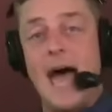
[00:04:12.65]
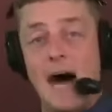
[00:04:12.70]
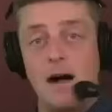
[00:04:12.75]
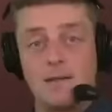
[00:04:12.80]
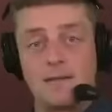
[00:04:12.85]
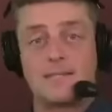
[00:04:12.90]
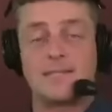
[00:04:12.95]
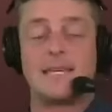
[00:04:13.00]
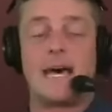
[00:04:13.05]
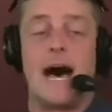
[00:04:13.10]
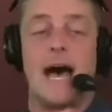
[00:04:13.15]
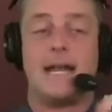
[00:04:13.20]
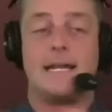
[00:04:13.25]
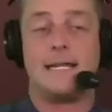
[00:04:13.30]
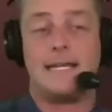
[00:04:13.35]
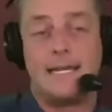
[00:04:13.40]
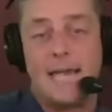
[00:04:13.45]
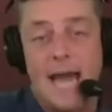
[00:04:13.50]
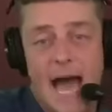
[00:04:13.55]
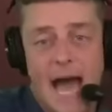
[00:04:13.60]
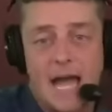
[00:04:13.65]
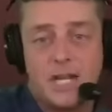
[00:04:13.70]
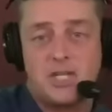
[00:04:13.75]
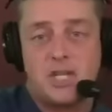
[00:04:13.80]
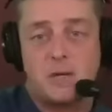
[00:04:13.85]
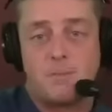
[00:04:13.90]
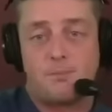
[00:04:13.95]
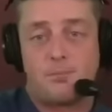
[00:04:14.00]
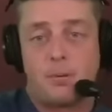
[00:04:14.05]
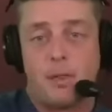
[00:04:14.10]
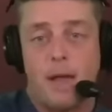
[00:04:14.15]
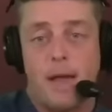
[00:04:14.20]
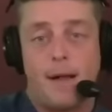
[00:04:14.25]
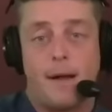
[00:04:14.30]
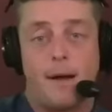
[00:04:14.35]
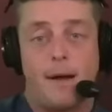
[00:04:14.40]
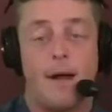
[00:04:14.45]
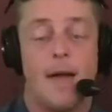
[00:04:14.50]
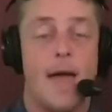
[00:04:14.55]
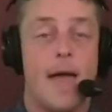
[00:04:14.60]
outside, gadget
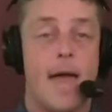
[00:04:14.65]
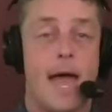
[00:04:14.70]
player,